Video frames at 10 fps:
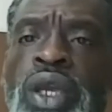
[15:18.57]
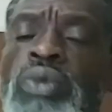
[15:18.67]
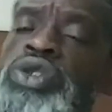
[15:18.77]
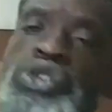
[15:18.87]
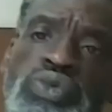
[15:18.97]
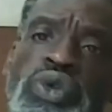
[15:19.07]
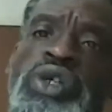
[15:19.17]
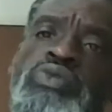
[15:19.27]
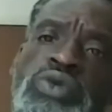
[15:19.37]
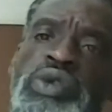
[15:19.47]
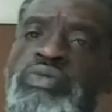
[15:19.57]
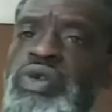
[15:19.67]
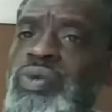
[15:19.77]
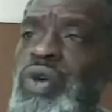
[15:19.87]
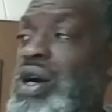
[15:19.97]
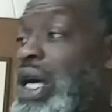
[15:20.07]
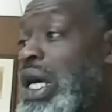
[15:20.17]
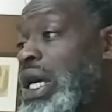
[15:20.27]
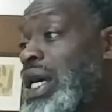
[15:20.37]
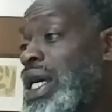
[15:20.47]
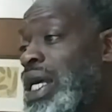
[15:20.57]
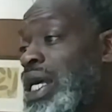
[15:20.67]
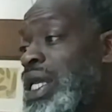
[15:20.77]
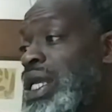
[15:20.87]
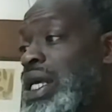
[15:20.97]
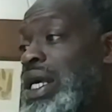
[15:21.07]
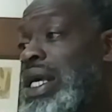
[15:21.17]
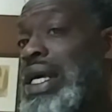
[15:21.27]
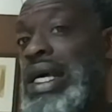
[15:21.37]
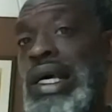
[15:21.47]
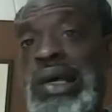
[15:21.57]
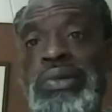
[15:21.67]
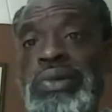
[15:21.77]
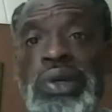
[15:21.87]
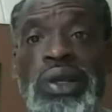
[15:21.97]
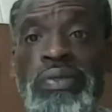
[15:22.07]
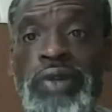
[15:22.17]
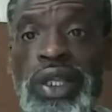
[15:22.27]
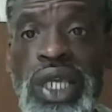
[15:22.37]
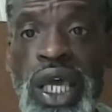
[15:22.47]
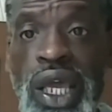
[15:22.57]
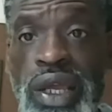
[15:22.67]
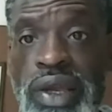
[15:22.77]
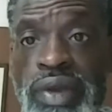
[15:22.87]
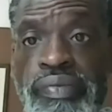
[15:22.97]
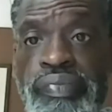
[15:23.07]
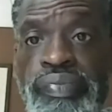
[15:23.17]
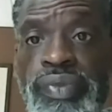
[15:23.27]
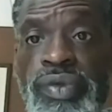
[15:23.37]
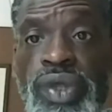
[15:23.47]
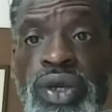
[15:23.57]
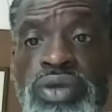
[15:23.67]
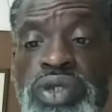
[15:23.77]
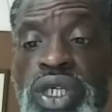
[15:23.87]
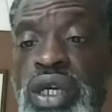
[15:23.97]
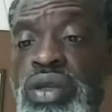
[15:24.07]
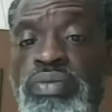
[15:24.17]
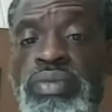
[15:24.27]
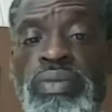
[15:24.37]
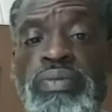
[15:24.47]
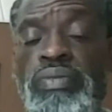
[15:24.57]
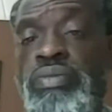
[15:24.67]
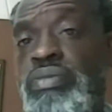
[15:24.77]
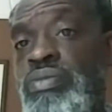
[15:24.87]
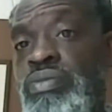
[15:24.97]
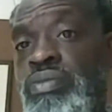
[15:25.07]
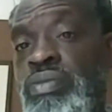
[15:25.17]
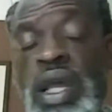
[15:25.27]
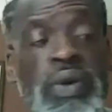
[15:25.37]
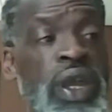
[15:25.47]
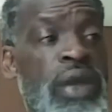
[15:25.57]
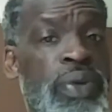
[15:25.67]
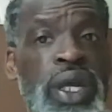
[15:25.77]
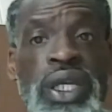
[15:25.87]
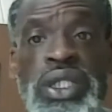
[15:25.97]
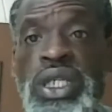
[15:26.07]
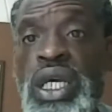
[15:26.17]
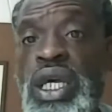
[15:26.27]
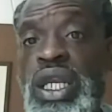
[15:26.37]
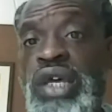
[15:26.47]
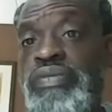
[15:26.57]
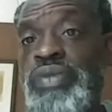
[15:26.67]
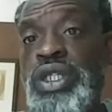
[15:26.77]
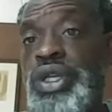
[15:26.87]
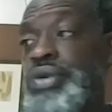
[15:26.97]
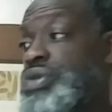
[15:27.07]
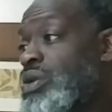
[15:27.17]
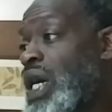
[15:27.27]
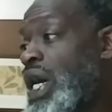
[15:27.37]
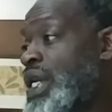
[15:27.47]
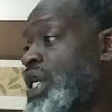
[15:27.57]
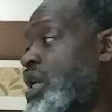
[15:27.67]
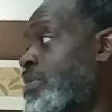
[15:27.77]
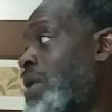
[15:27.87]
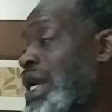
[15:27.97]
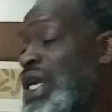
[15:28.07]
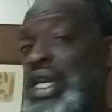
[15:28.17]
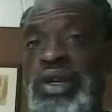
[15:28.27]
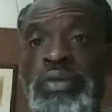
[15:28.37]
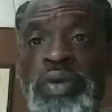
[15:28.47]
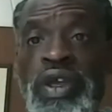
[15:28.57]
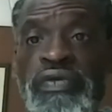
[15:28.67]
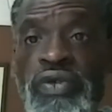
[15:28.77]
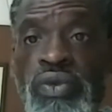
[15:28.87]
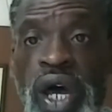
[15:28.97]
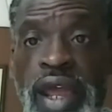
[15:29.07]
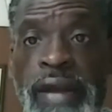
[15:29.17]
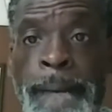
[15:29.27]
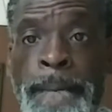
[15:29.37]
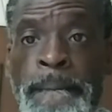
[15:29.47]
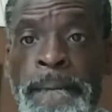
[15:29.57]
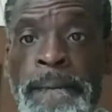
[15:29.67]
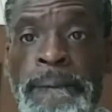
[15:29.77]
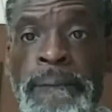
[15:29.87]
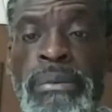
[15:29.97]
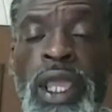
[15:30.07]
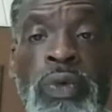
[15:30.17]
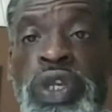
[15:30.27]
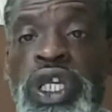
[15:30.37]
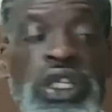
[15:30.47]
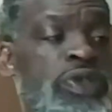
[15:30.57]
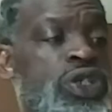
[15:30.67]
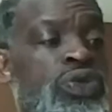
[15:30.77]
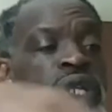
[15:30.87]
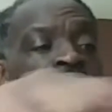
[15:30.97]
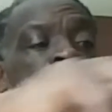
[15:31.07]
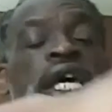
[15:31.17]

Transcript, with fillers: What you want them to do? Well, uh, I don't know about that. You know what I'm saying? My grandparents left me notes on how to get up out of here in a peaceful way, and we need to be doing that.